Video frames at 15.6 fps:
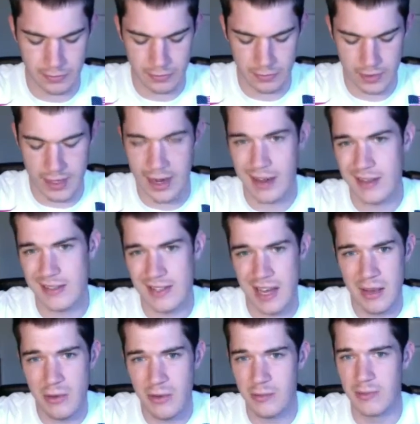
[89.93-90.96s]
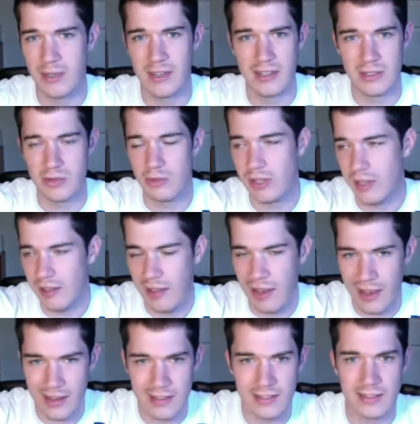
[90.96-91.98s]
And I can take with me, and it's really
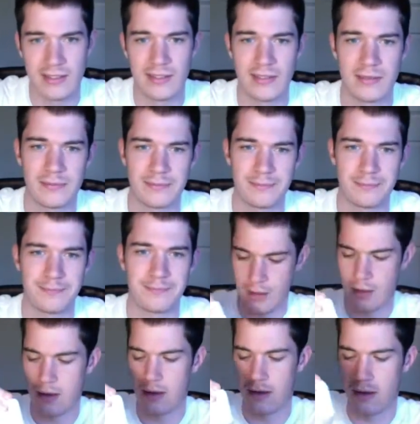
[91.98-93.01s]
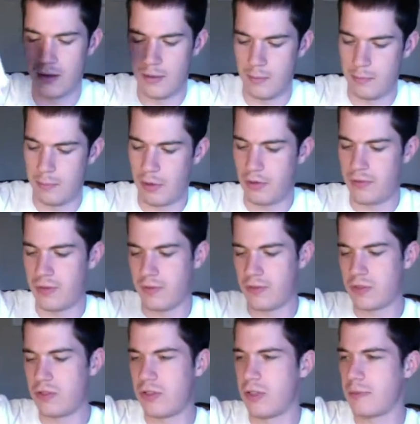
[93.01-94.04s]
light. Perfect for
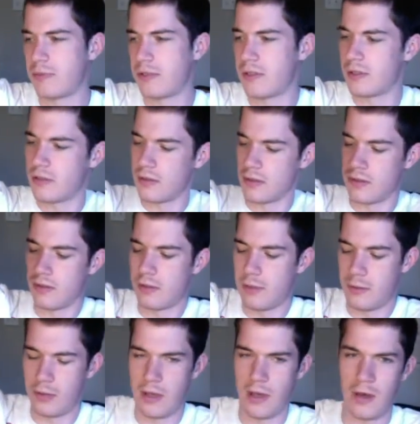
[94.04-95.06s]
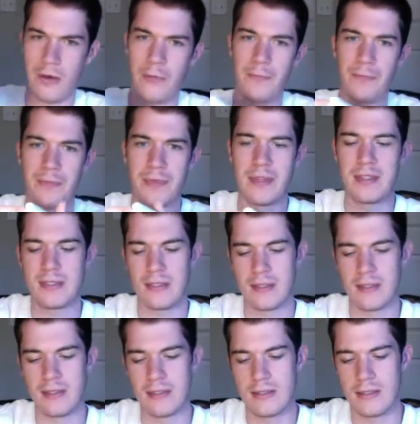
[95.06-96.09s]
trips. So here we go. This
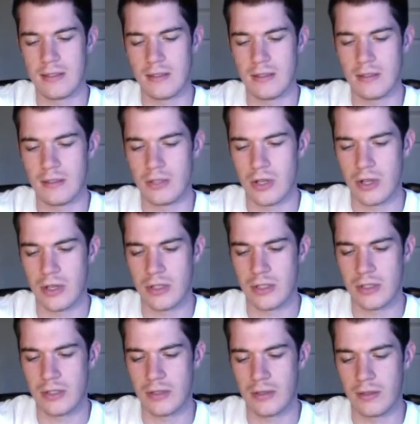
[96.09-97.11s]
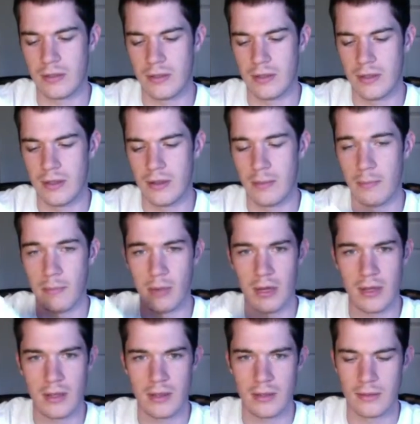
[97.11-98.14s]
is the charging
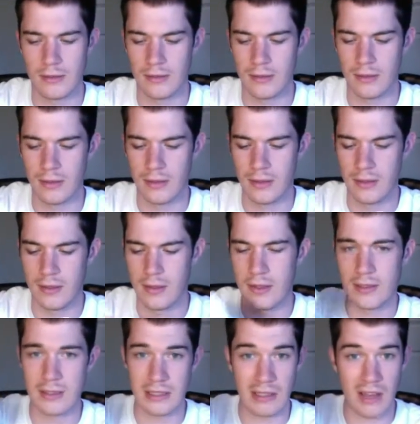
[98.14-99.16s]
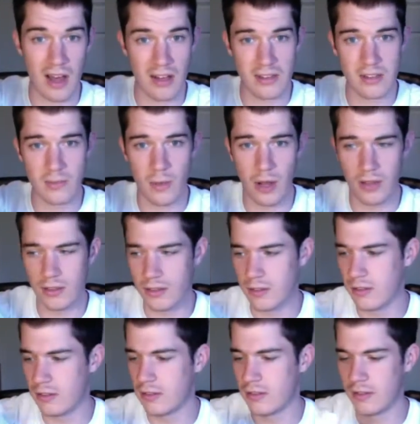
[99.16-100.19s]
brick. It's a lot
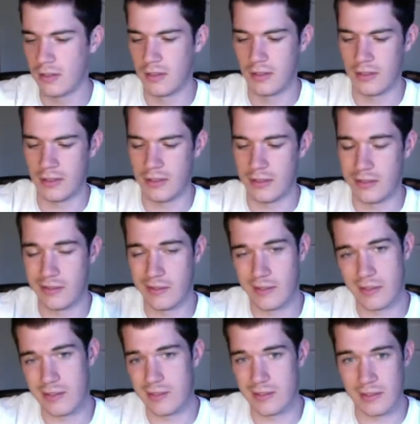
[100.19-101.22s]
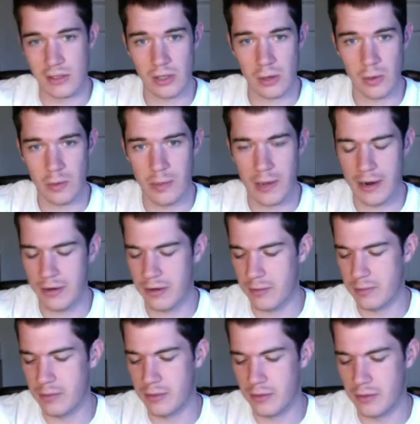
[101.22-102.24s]
smaller, and it's because it's a lower power
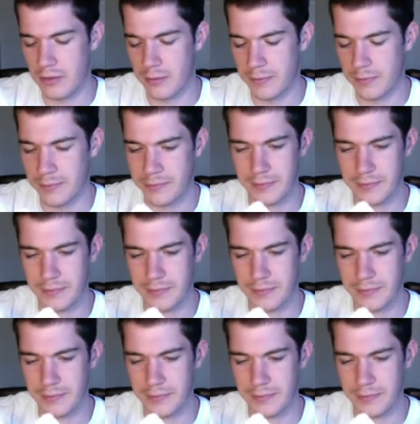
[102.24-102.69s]
computer.